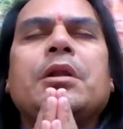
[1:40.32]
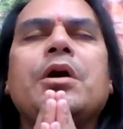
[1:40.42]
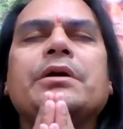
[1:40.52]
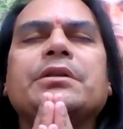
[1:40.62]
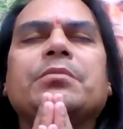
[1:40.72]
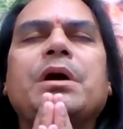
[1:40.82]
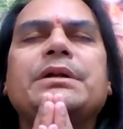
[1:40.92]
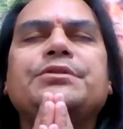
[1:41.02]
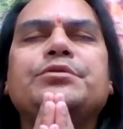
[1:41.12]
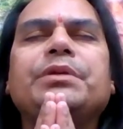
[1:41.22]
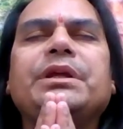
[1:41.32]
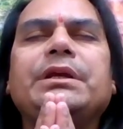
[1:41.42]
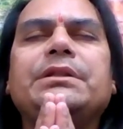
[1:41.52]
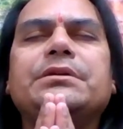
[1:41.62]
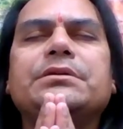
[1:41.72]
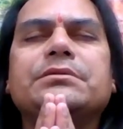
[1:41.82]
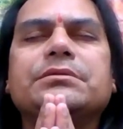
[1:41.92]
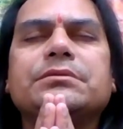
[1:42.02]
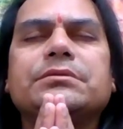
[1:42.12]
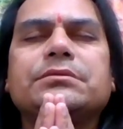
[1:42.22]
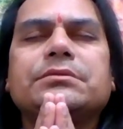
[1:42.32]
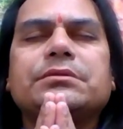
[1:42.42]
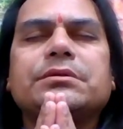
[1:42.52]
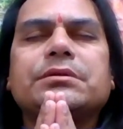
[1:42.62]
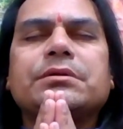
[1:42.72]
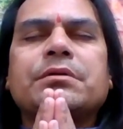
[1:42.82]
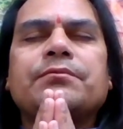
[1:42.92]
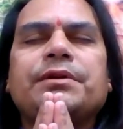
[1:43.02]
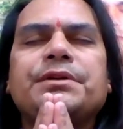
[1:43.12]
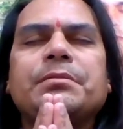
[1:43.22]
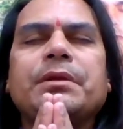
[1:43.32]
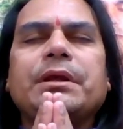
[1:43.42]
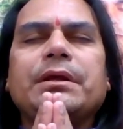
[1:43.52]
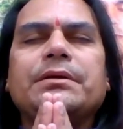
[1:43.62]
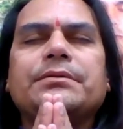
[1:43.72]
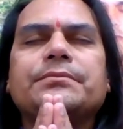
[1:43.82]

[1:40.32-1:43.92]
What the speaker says: Allowing the body to breathe comfortably.